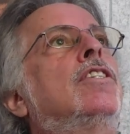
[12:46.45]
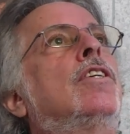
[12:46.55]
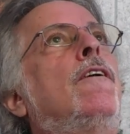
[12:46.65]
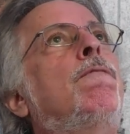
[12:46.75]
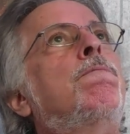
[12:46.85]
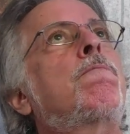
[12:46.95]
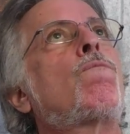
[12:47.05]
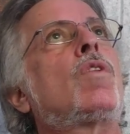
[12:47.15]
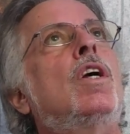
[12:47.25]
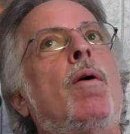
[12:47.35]
So
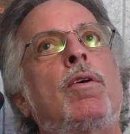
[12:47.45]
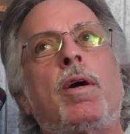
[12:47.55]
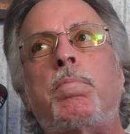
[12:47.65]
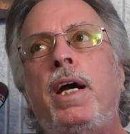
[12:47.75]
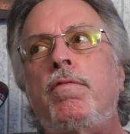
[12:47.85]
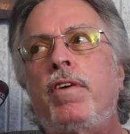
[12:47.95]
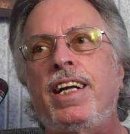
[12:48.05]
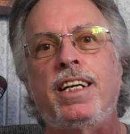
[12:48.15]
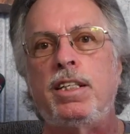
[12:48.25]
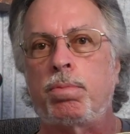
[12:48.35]
you know, I don't get paid for any
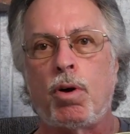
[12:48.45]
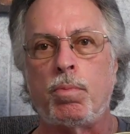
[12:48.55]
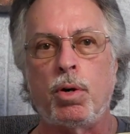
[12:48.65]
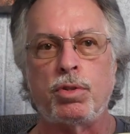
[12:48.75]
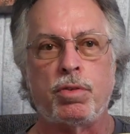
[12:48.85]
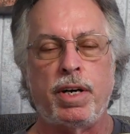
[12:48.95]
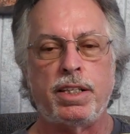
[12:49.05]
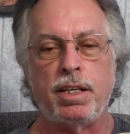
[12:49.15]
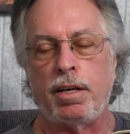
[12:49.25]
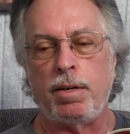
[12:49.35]
of these promos or
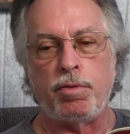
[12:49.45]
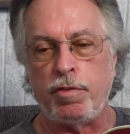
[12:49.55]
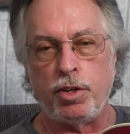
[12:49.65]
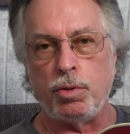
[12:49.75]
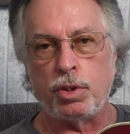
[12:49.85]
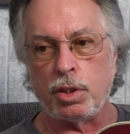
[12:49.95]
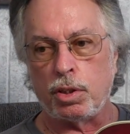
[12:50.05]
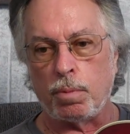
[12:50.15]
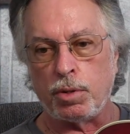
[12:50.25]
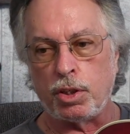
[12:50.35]
anything, any reviews or
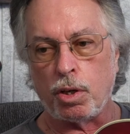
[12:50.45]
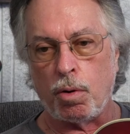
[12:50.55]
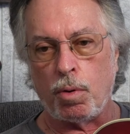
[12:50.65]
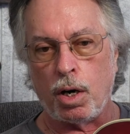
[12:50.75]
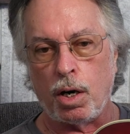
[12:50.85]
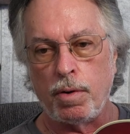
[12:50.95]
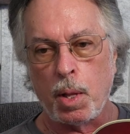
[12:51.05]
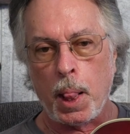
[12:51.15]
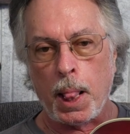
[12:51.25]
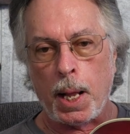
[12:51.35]
something. So
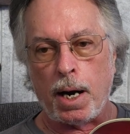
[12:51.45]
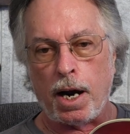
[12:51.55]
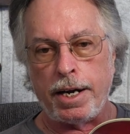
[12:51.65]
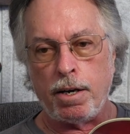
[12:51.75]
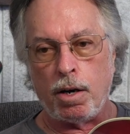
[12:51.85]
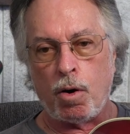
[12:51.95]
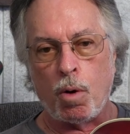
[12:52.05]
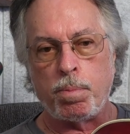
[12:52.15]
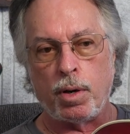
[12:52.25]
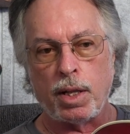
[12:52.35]
I
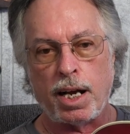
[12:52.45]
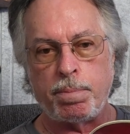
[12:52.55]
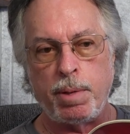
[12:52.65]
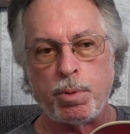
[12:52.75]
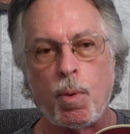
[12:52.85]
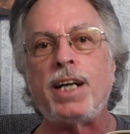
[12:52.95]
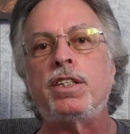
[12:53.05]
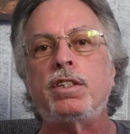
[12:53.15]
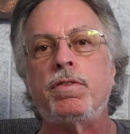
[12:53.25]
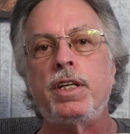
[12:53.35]
hope a lot of people watch
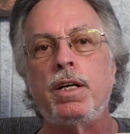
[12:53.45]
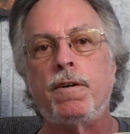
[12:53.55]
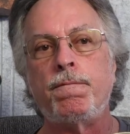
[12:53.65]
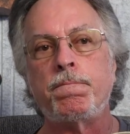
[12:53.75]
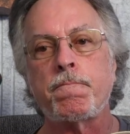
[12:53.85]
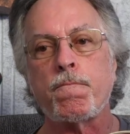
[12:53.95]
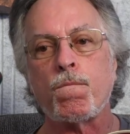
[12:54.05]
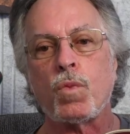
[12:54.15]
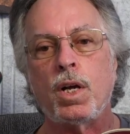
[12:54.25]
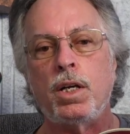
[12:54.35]
this video.
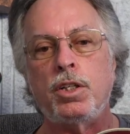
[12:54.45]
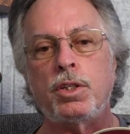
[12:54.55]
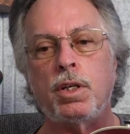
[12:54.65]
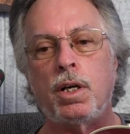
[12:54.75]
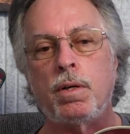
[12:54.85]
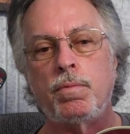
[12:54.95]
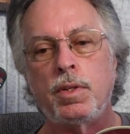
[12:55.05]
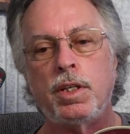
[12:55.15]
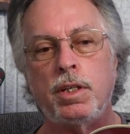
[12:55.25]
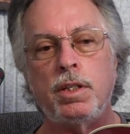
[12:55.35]
It is
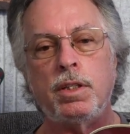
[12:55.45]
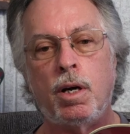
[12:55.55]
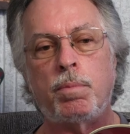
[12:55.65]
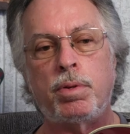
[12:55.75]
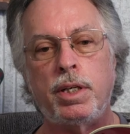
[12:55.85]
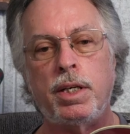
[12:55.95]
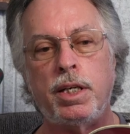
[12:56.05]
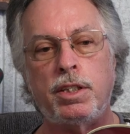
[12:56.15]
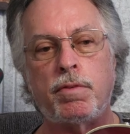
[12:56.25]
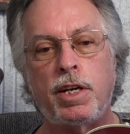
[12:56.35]
you know, pretty
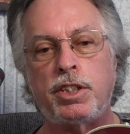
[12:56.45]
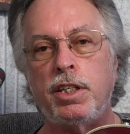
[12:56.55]
interesting.